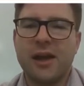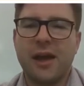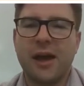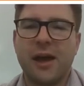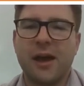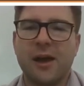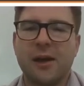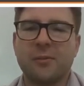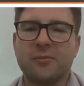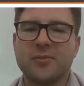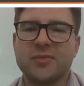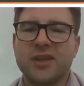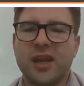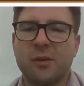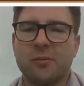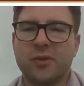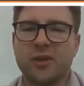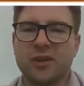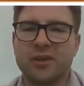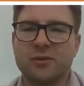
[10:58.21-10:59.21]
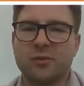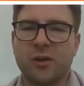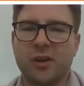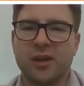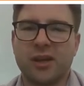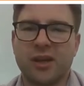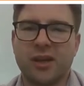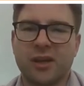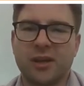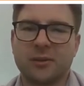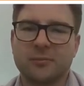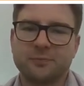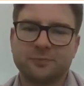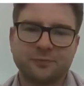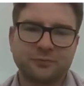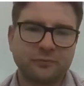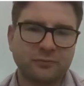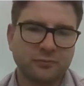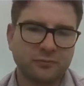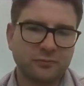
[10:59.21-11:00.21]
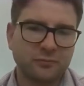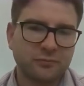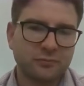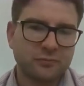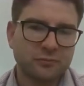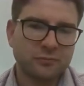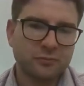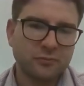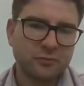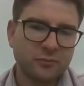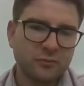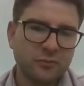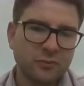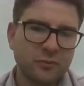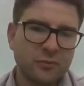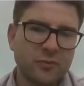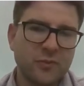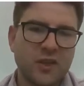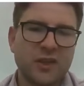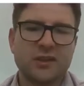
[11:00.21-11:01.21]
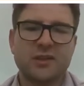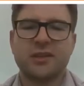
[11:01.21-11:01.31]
Same with this one here. This